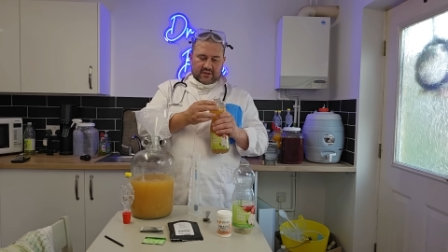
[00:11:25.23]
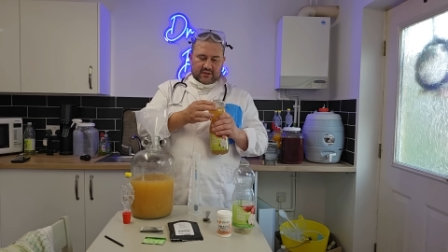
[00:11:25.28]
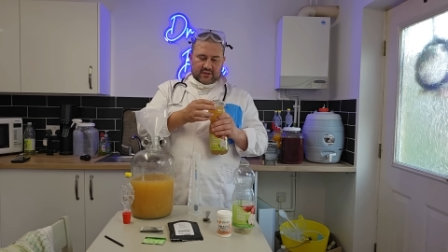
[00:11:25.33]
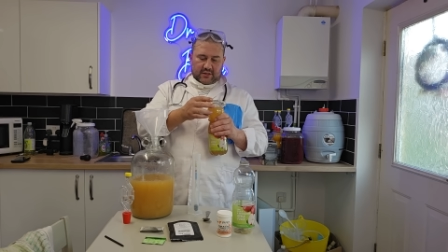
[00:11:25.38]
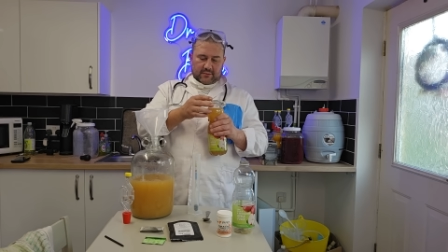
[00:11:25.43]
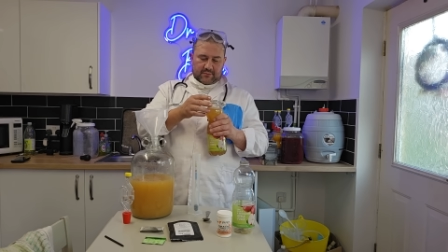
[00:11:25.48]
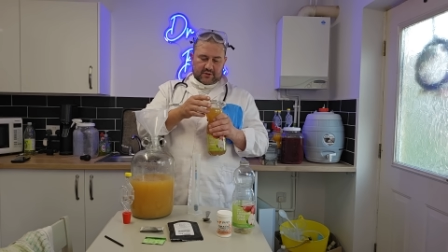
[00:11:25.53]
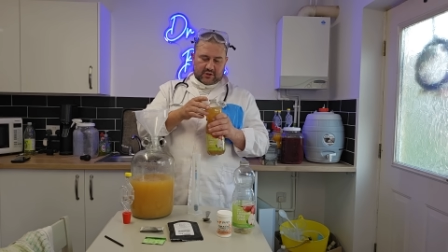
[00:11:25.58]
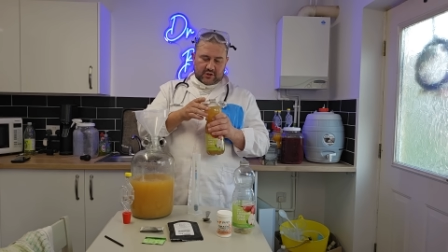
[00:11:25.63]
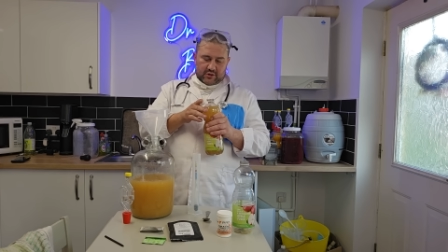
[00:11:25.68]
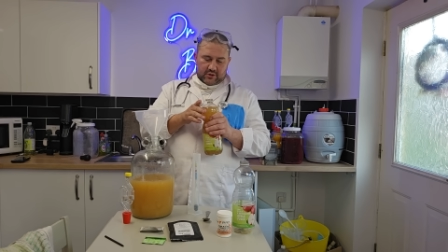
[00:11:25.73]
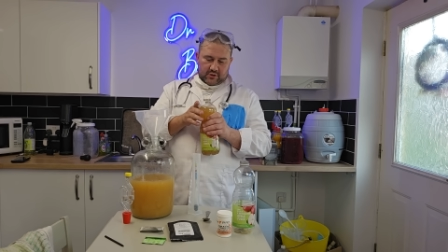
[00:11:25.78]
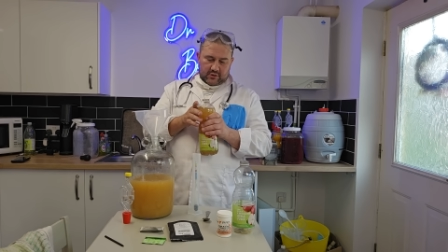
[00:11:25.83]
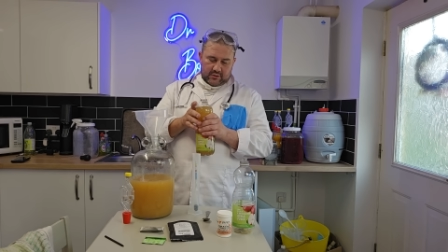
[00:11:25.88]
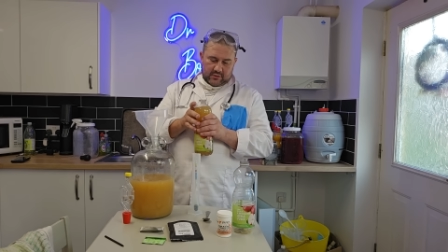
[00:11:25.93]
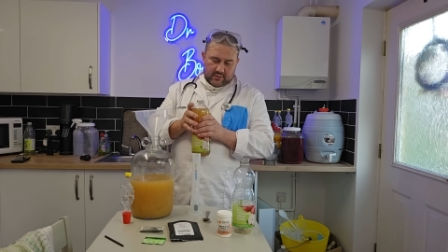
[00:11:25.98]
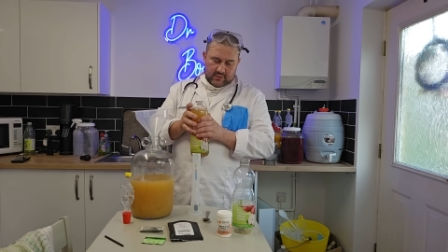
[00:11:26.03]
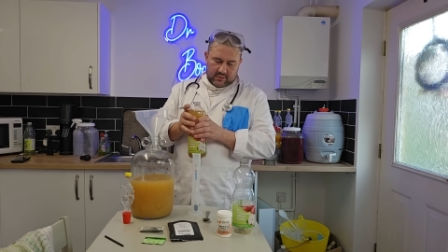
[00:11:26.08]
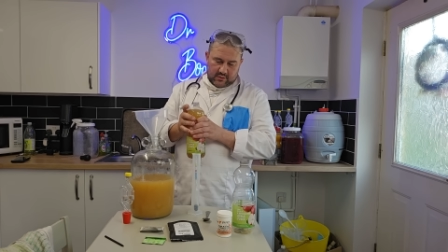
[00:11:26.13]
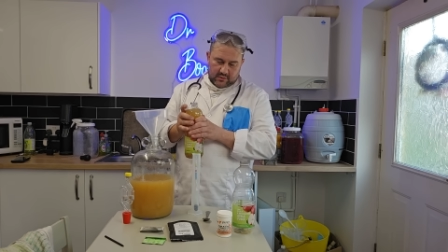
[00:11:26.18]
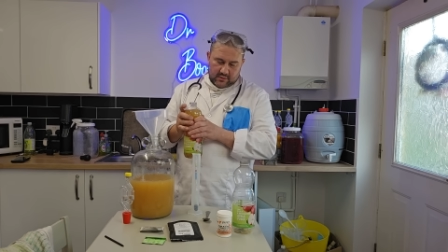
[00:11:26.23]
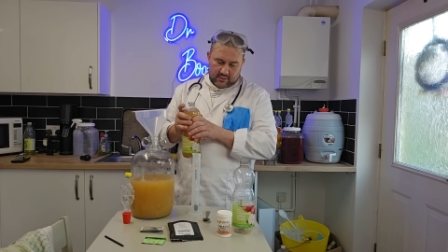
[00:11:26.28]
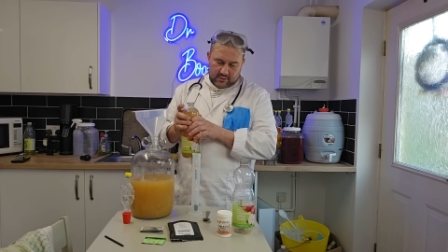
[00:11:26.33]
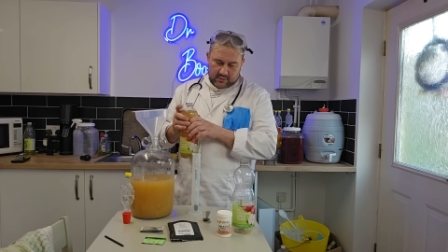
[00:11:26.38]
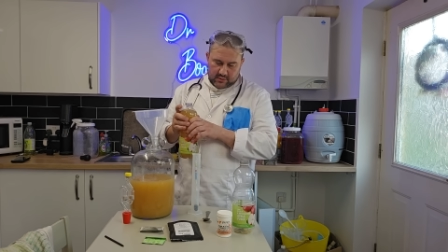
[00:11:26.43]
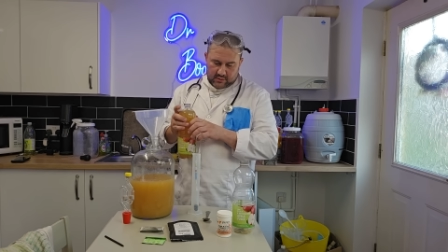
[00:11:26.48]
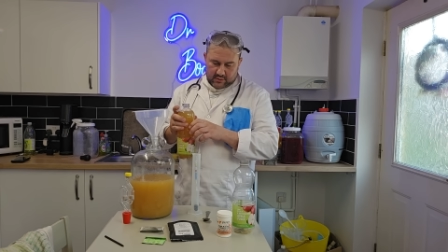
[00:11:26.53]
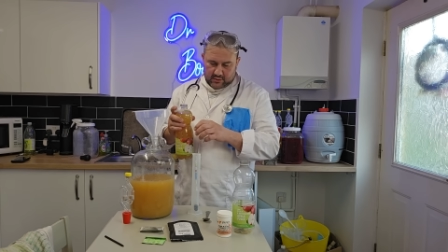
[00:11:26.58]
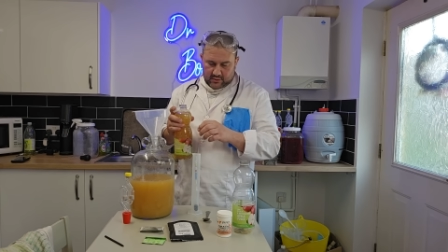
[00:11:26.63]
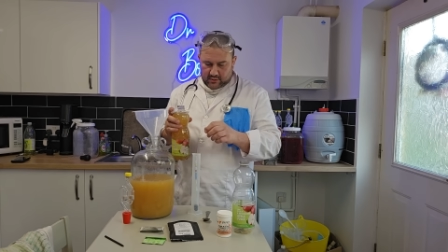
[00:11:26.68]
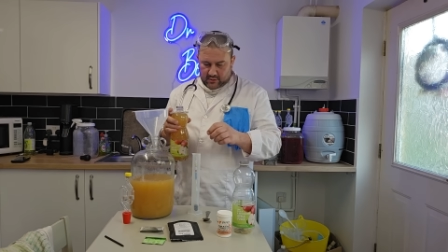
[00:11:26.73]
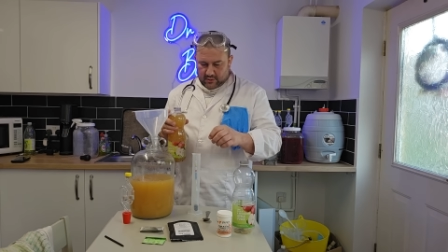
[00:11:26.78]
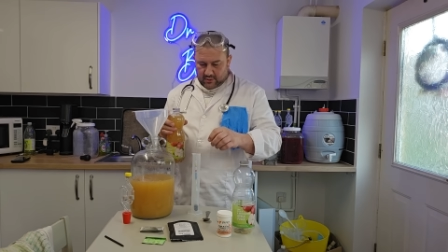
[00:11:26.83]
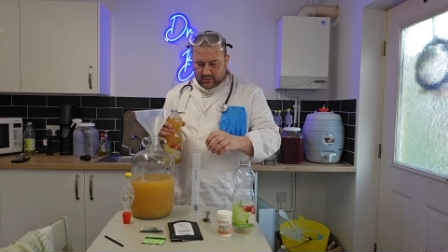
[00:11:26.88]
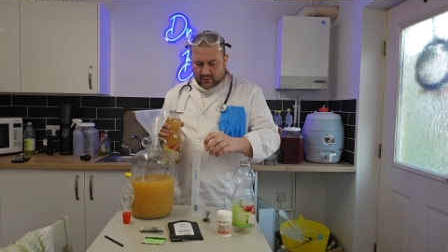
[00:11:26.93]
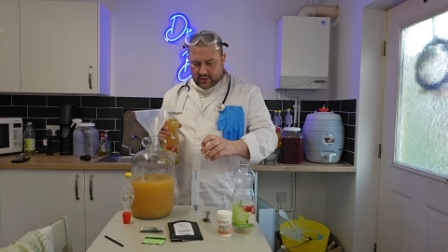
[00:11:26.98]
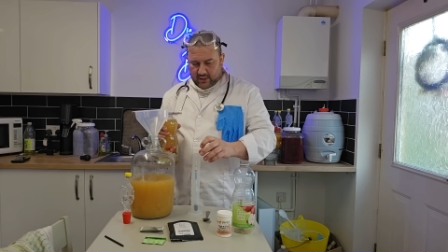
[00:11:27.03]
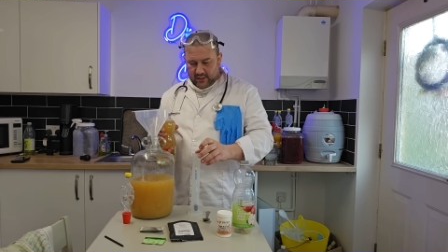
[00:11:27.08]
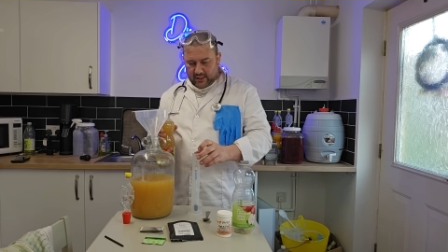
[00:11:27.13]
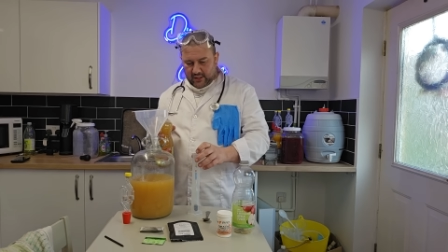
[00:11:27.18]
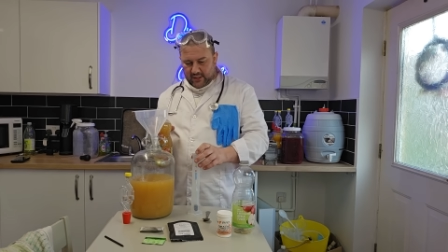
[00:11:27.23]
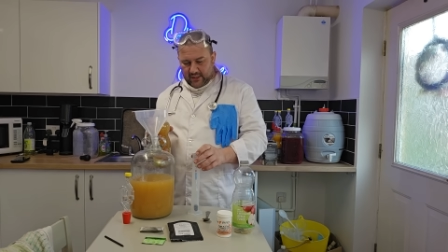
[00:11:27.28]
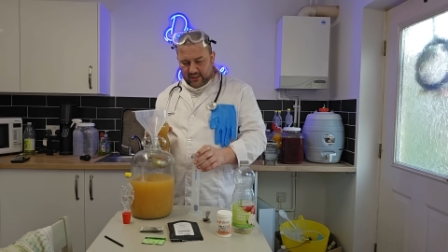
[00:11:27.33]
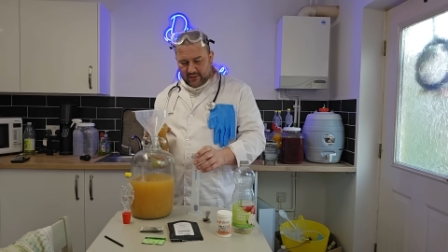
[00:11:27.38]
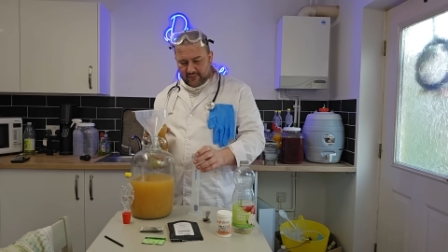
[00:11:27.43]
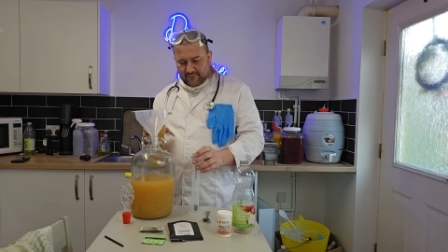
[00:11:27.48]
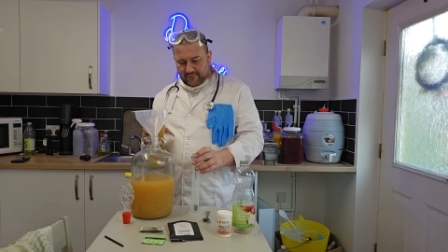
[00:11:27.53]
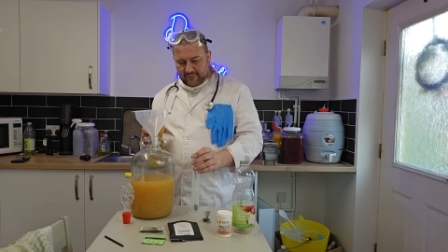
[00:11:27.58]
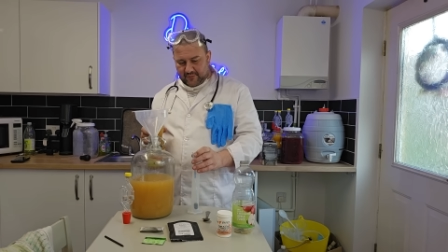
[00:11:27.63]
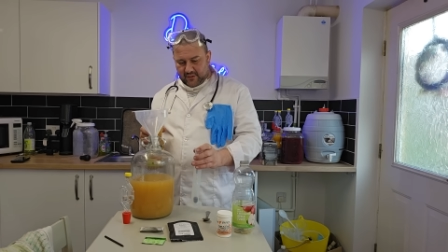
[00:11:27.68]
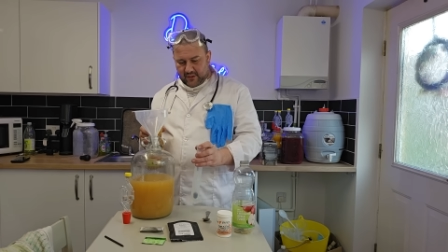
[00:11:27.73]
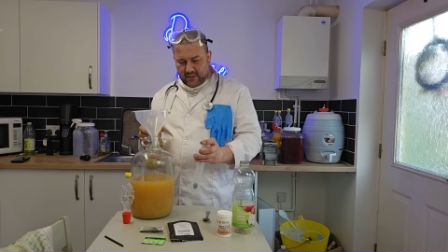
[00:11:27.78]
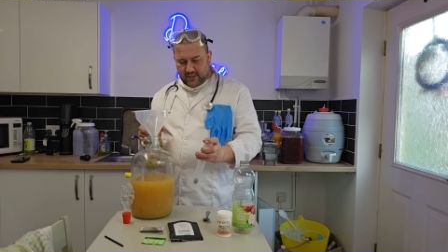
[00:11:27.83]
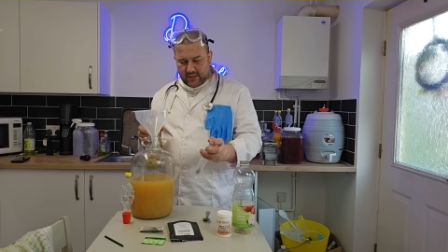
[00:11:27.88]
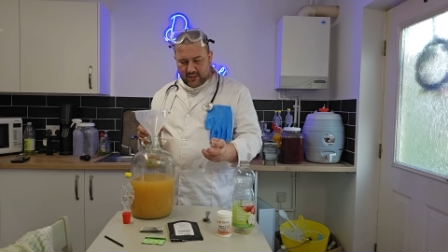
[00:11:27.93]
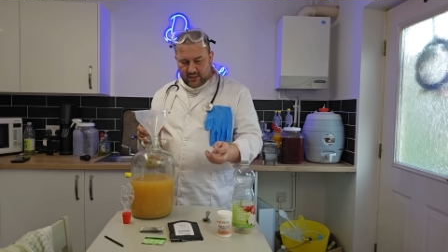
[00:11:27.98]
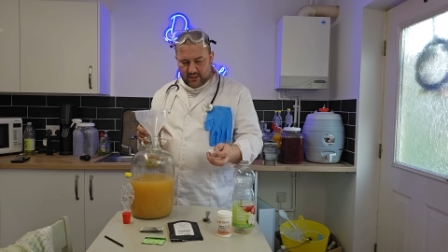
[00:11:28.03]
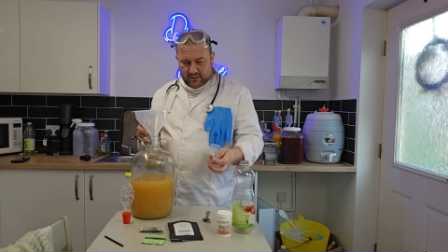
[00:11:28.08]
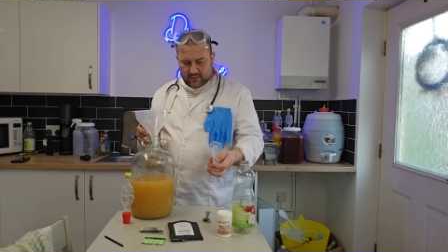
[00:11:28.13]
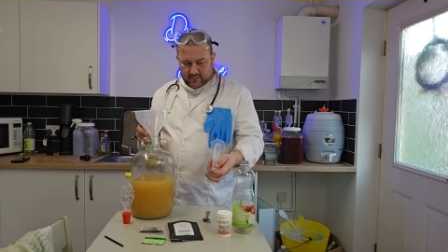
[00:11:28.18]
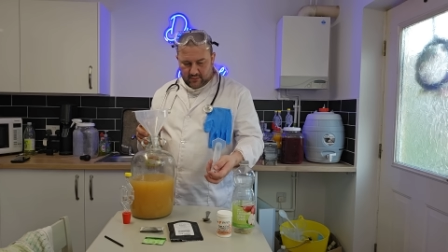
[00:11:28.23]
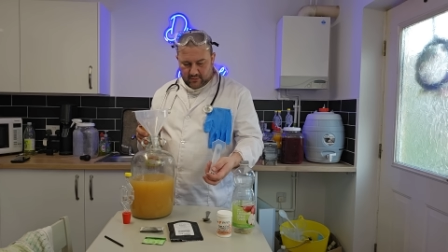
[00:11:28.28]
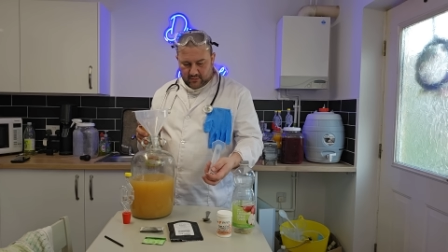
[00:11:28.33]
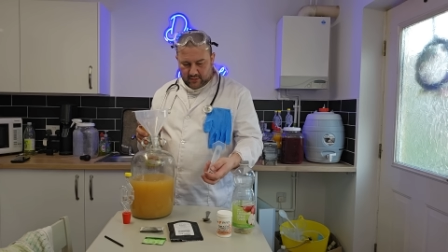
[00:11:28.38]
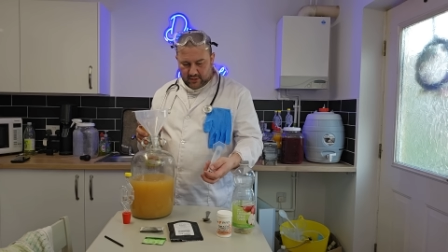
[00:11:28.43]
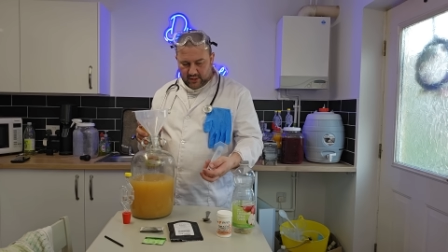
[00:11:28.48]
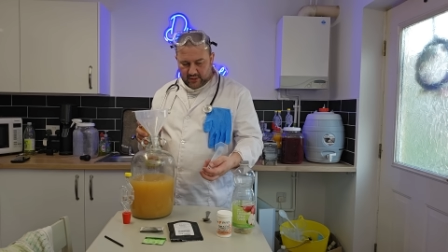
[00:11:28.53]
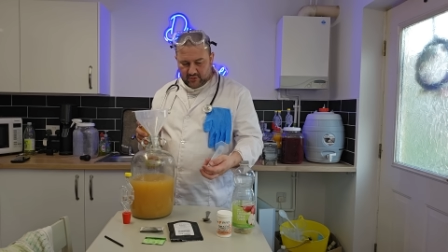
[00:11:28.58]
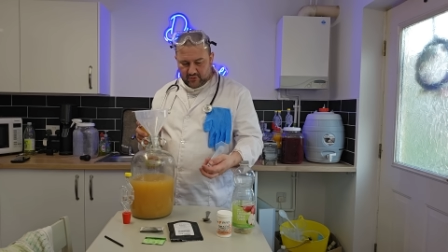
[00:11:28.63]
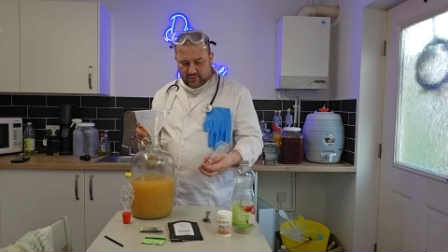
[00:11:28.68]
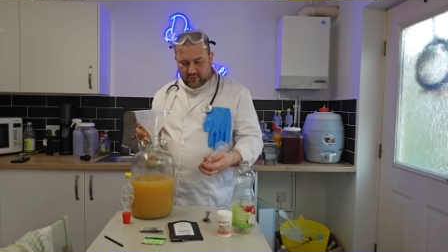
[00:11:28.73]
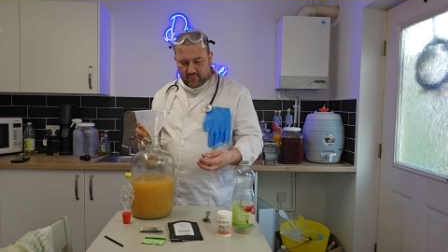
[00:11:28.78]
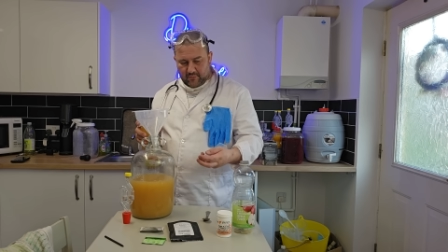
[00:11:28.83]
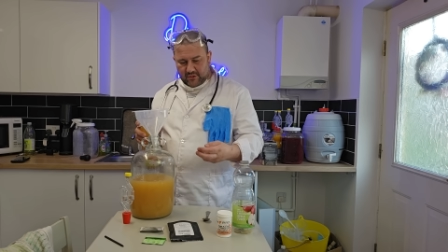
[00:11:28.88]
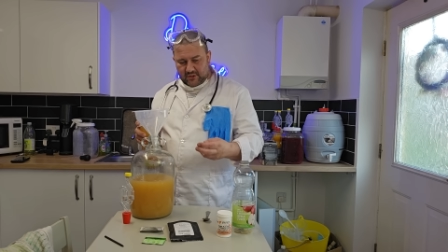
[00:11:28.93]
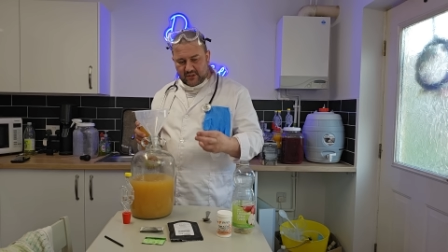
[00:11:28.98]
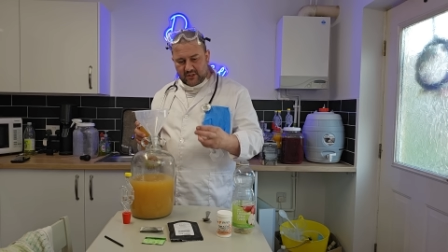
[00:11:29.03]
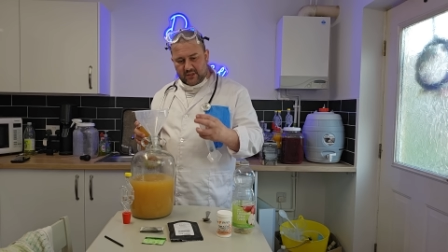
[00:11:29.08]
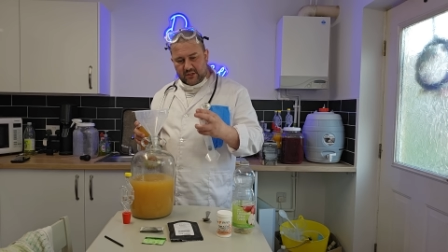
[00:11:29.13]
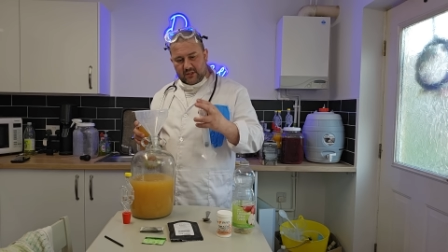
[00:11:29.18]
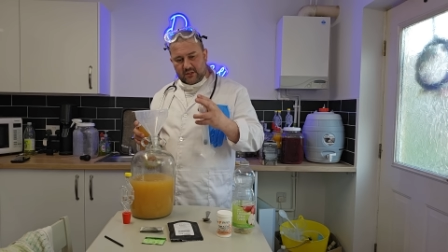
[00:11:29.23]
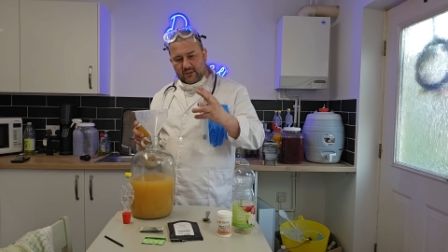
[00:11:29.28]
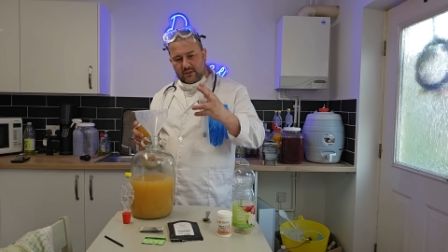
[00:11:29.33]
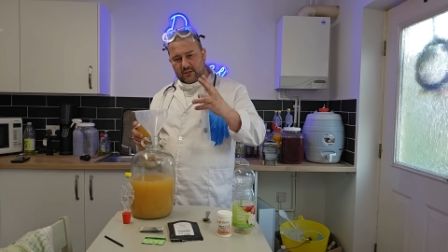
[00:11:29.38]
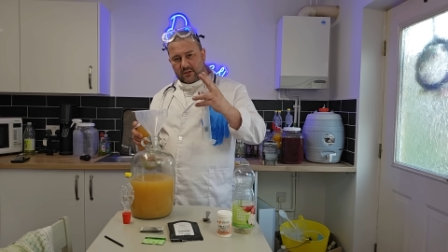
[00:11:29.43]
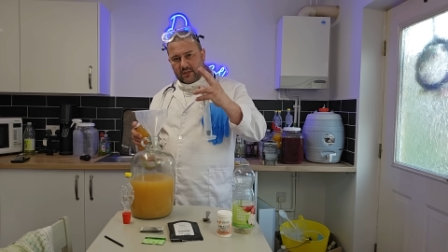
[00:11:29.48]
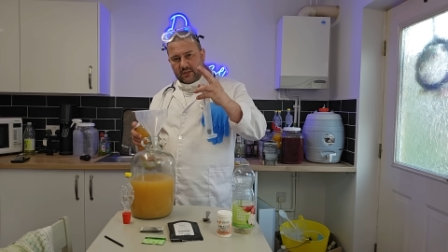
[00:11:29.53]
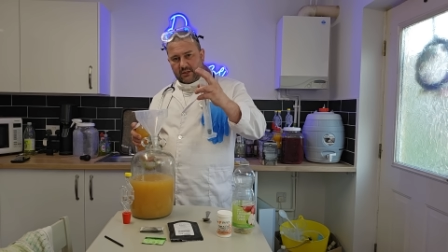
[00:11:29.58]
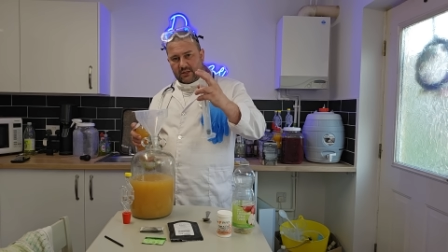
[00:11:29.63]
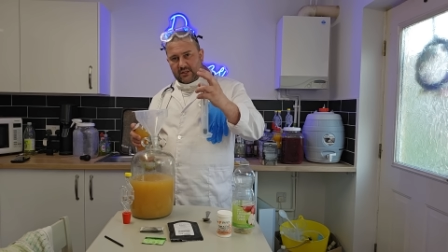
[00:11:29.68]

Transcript: my demijohn, I have a hydrometer